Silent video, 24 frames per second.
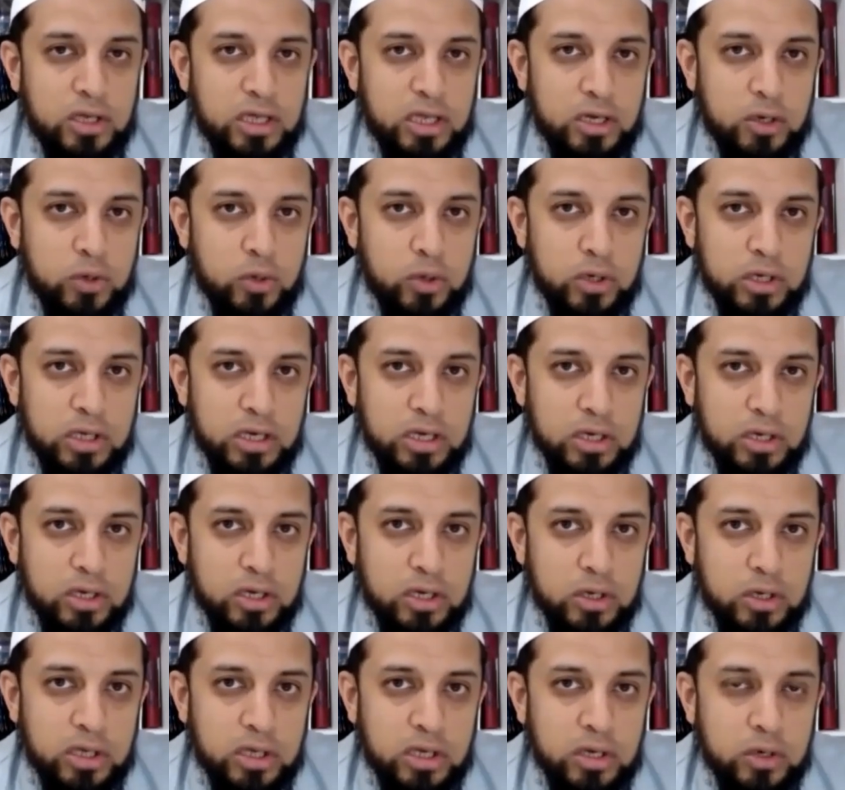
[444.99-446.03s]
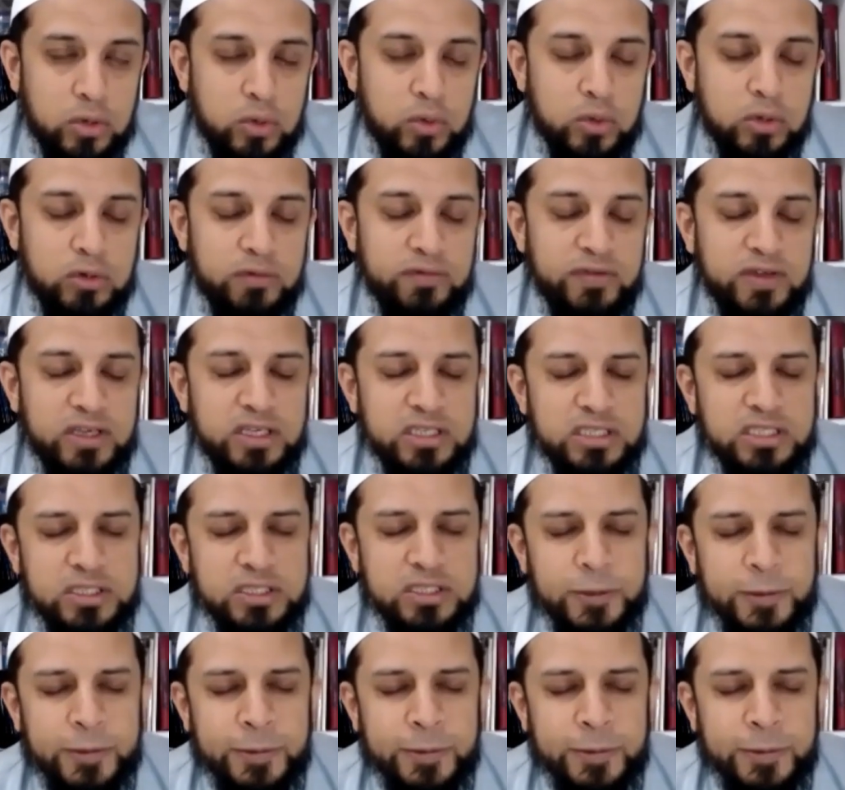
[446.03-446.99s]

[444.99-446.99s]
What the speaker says: in all of his